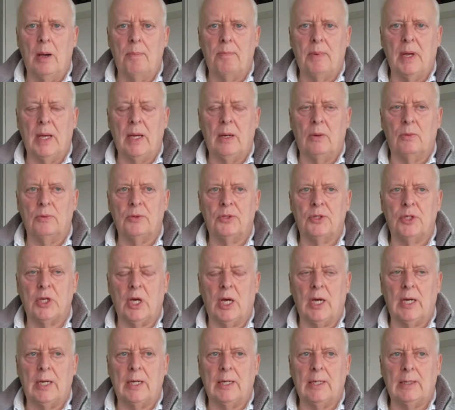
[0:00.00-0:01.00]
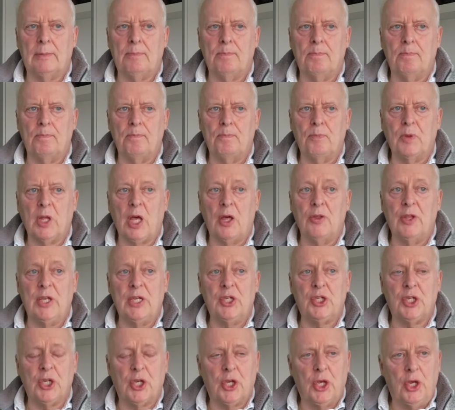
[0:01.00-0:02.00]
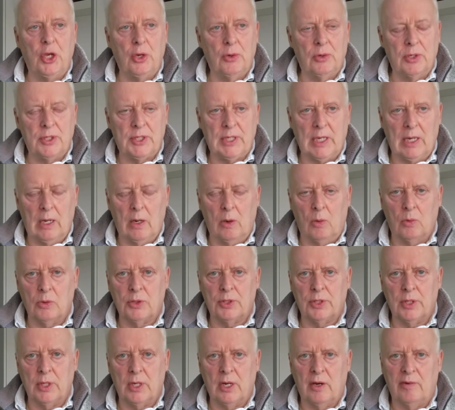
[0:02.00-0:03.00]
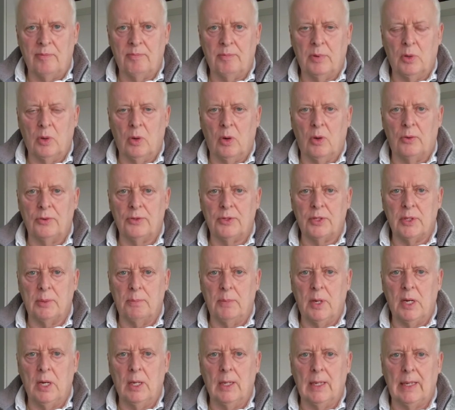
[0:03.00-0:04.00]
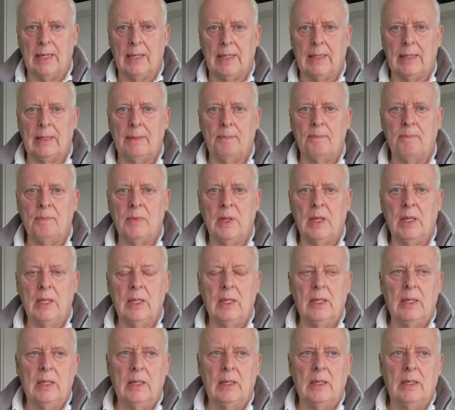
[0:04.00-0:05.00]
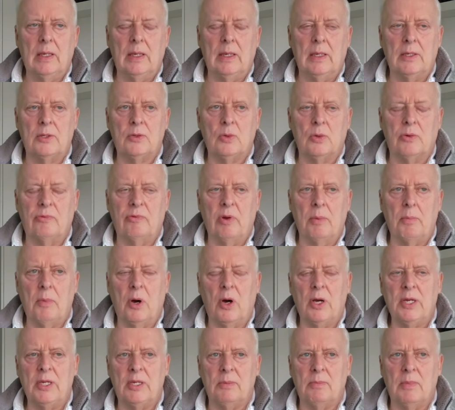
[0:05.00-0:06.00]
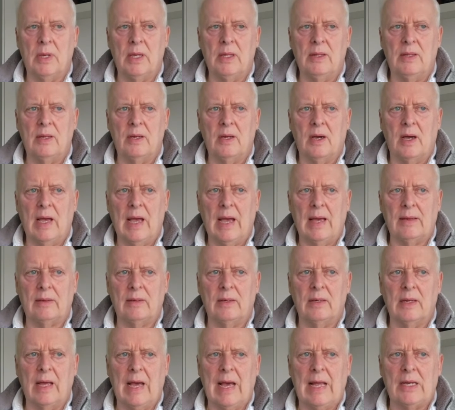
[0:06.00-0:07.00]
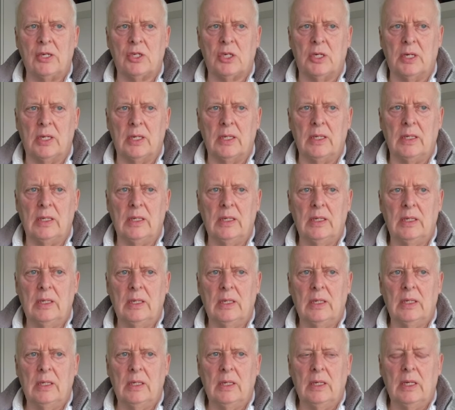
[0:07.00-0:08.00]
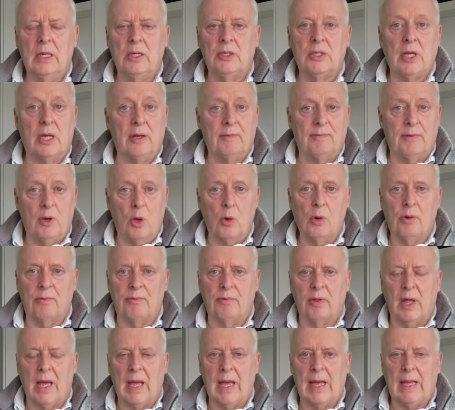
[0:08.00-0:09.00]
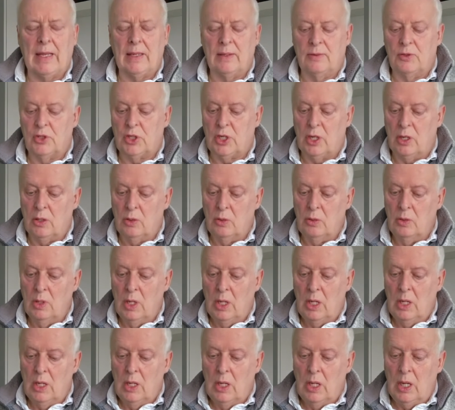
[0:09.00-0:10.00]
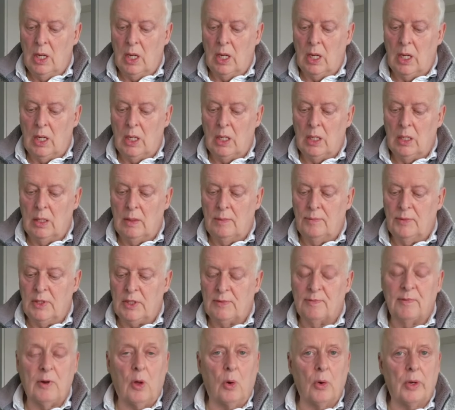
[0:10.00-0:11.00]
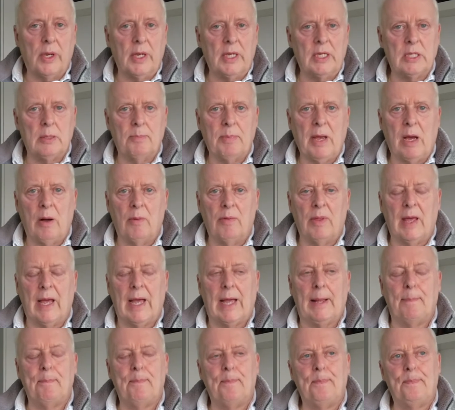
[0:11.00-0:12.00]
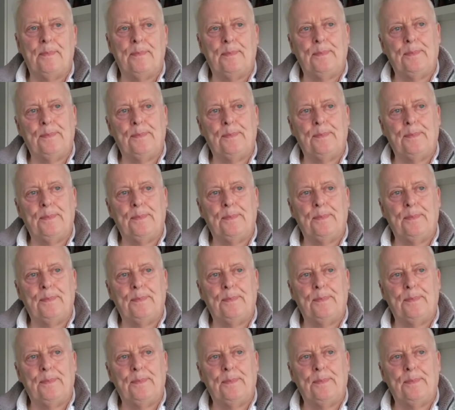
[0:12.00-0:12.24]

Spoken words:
about the security locks that I've put onto Merlin, and it sort of reminded me that I hadn't actually done a vlog of that. So this vlog is about that,